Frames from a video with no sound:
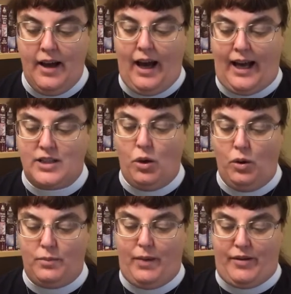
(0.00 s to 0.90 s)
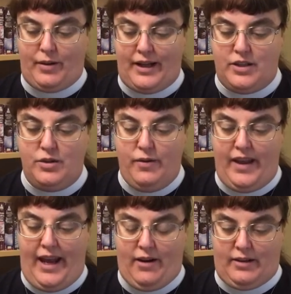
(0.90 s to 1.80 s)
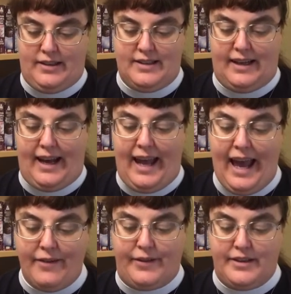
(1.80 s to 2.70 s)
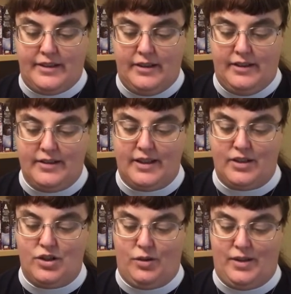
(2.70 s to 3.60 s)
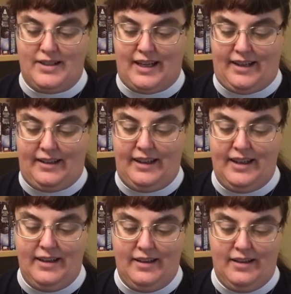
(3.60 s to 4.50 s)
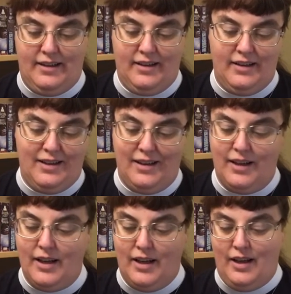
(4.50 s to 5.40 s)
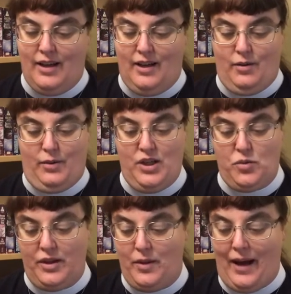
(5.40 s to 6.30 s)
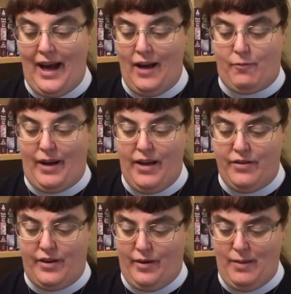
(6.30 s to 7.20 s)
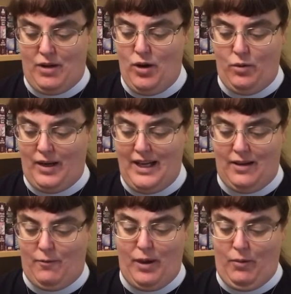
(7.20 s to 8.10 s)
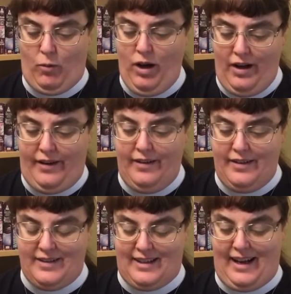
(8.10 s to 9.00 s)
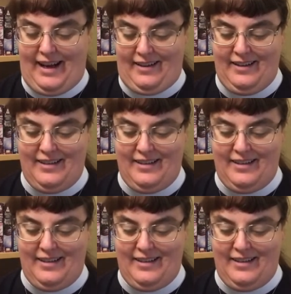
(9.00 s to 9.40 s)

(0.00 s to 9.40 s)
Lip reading: I told Mother I'd do the errands, and I haven't," said Jo decidedly. "Which will you have, Beth? There ain't no need of but one," said Hannah.